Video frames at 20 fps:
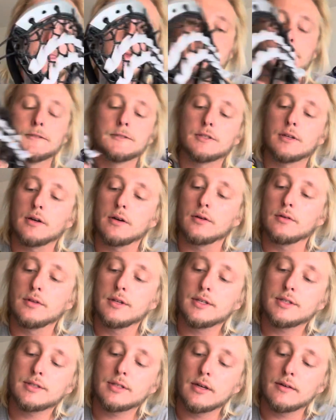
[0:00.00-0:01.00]
So
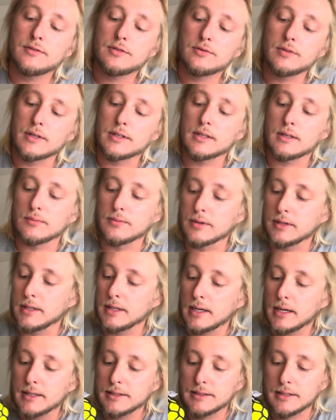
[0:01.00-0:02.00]
this stuff strings up really
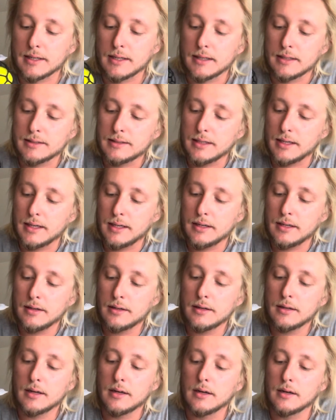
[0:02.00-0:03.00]
nice, like I said.
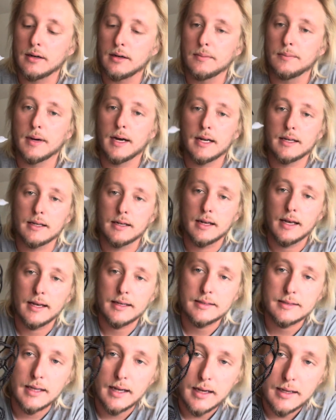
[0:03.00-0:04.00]
I did
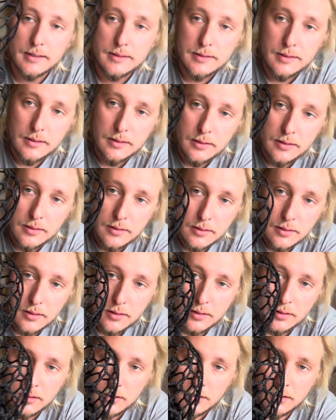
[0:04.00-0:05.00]
SIs
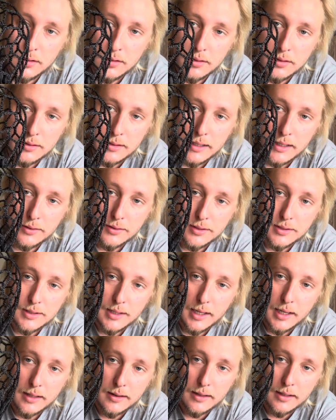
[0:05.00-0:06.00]
down the
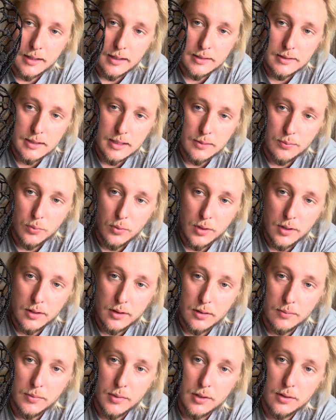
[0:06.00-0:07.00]
side and then I skipped one in
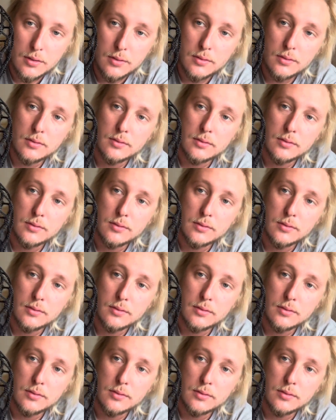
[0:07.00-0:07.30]
the middle.